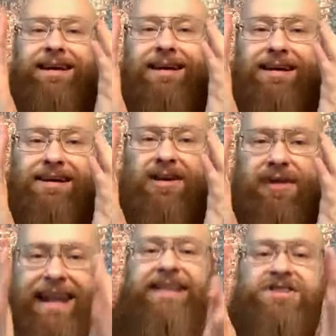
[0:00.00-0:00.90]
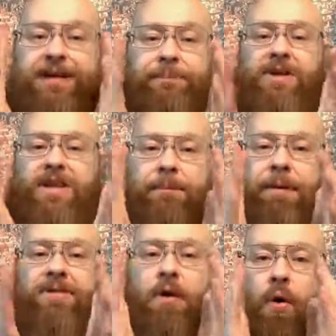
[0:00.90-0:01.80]
You need something to
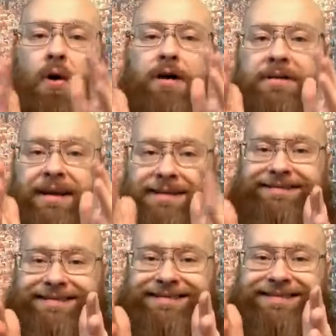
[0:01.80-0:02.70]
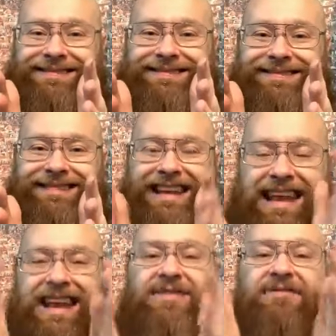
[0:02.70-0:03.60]
put the oil in. You
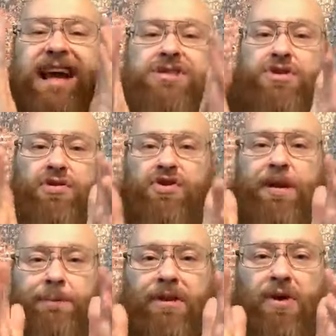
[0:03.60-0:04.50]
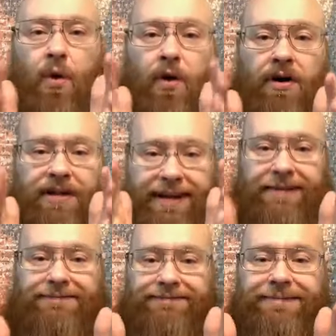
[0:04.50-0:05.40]
need vessels to put the oil in.
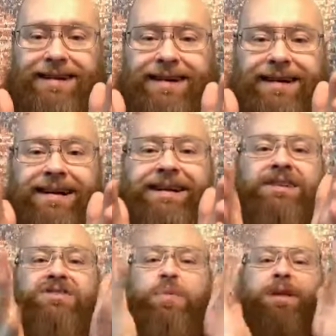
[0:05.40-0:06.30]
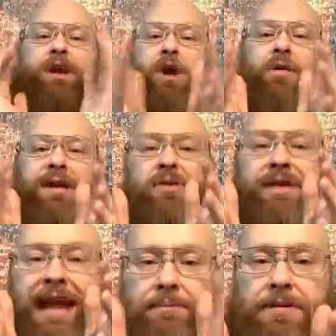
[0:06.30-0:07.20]
So when you go to your
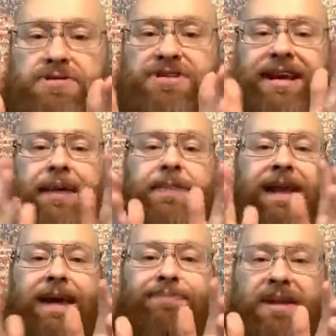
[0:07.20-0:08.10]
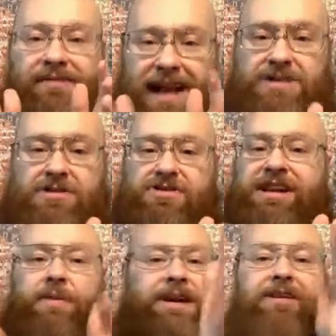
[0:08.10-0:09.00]
neighbors to get the empty vessels, yeah,
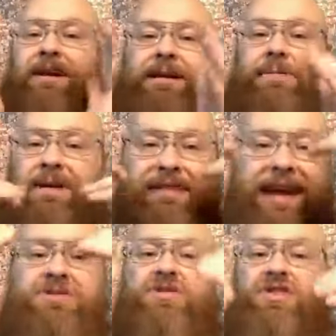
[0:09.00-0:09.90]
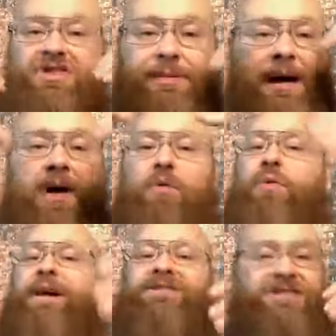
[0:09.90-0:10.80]
we could talk about evangelism,
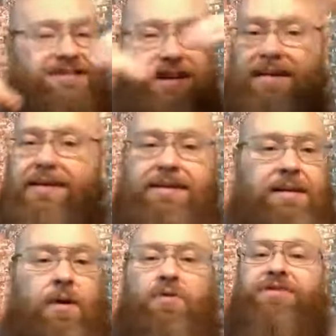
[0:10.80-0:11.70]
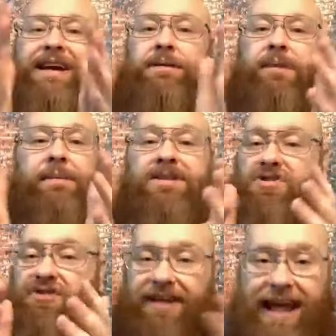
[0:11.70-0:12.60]
outreach. That's not the whole take of my
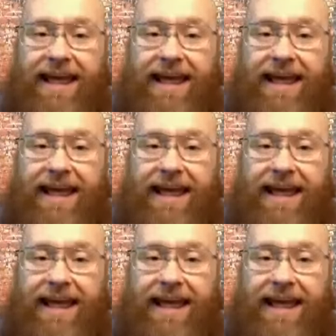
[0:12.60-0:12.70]
message today.